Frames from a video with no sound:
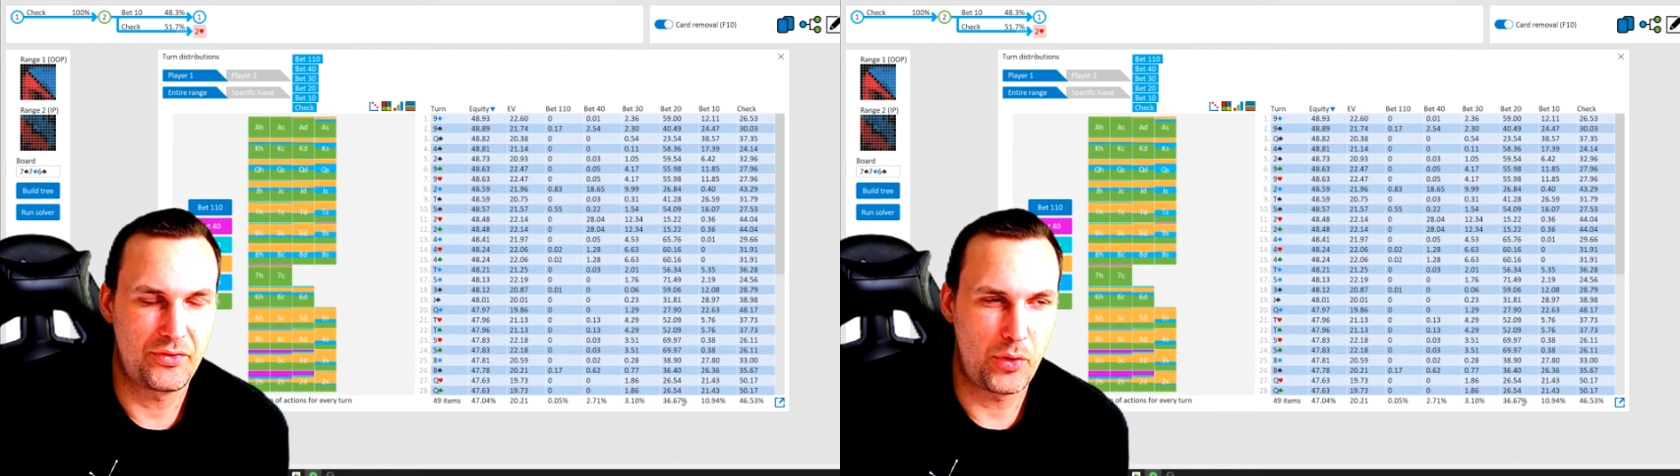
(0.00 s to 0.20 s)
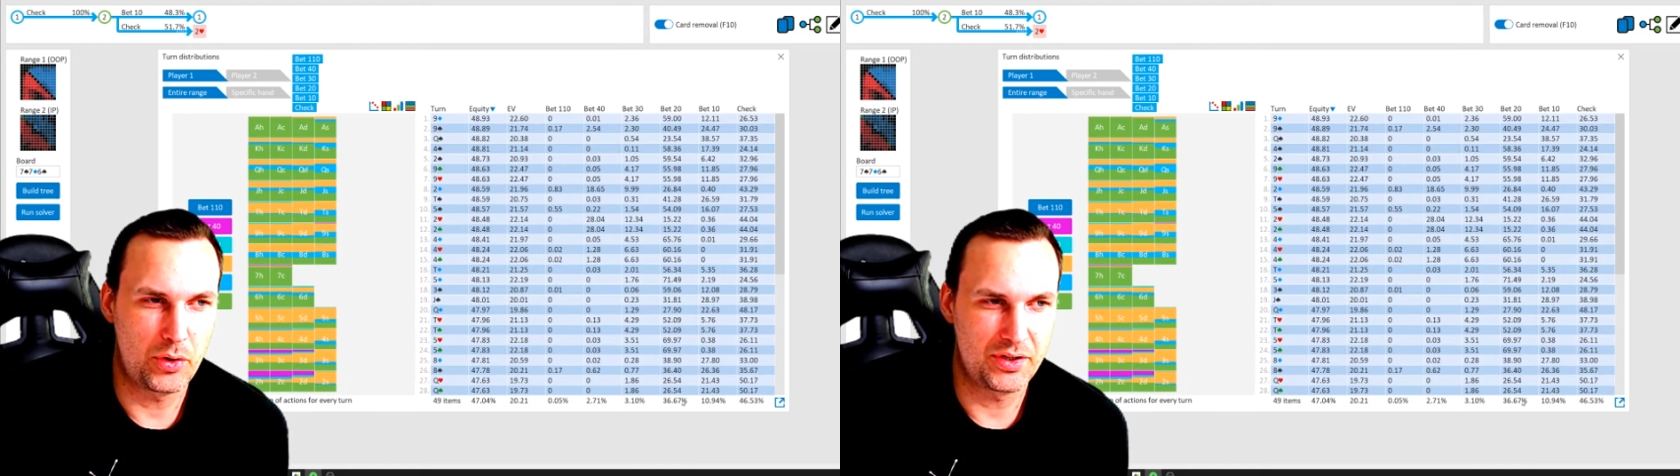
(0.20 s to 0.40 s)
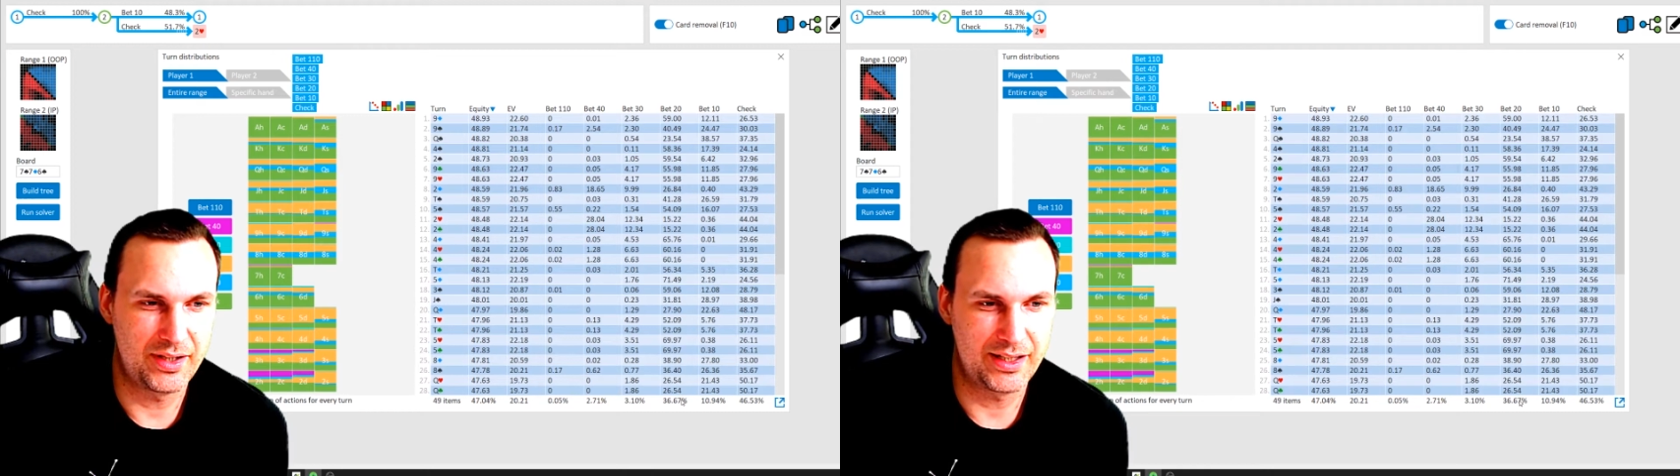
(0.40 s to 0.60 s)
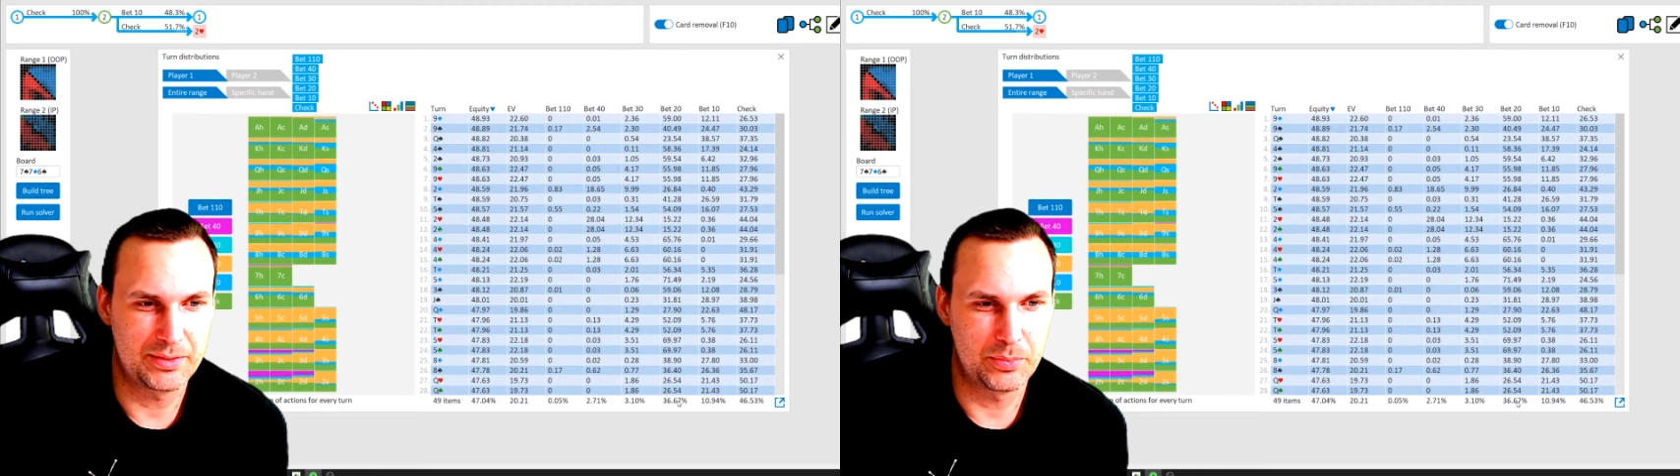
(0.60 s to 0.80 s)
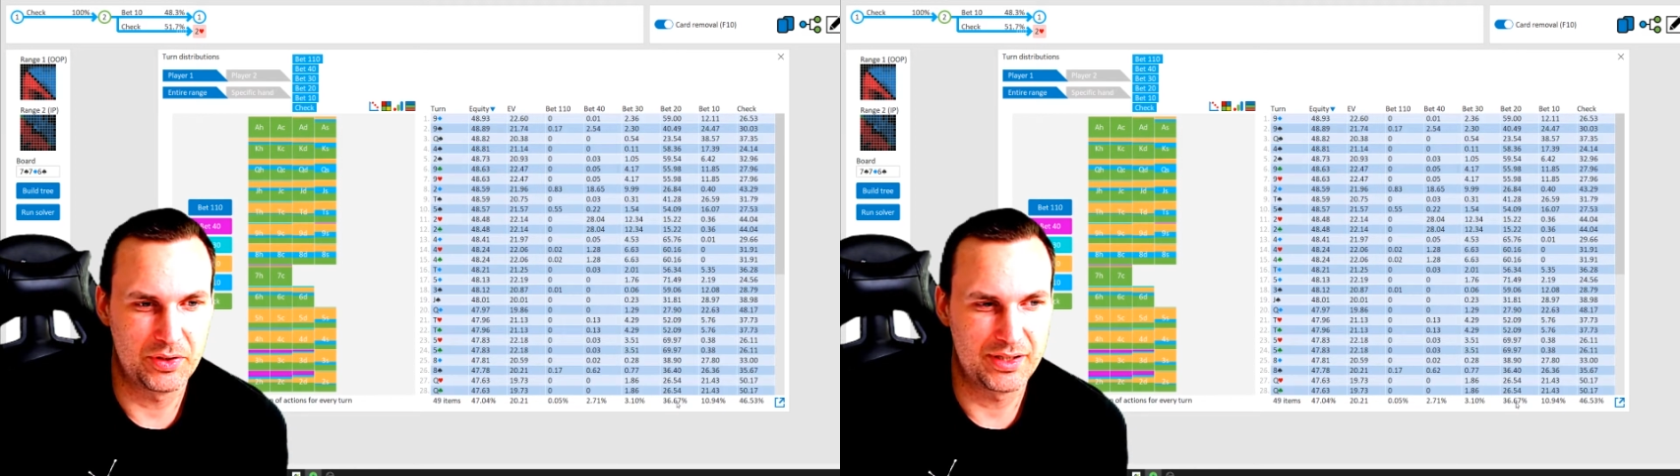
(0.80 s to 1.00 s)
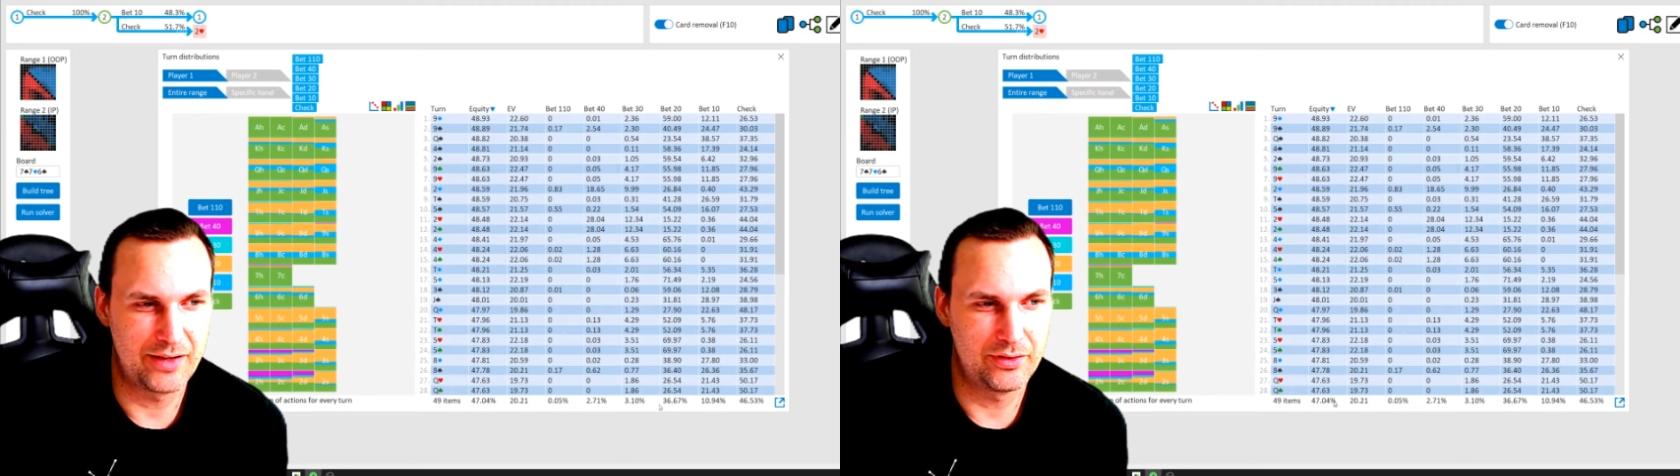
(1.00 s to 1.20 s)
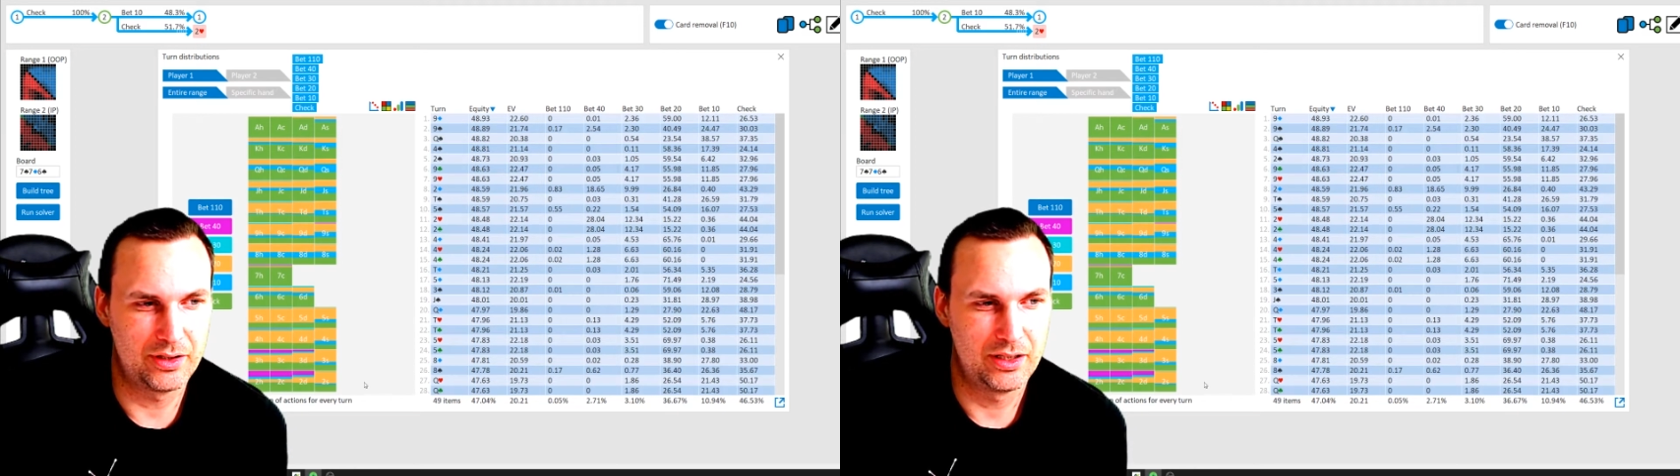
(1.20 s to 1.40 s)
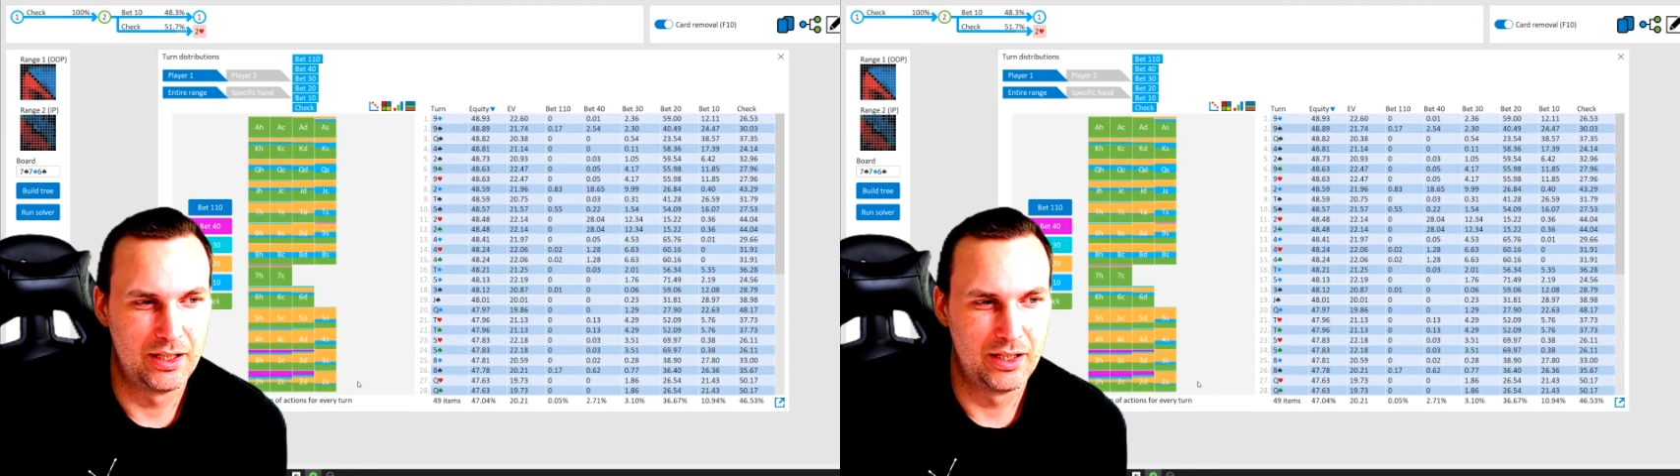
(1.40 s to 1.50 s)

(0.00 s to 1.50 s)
36.7.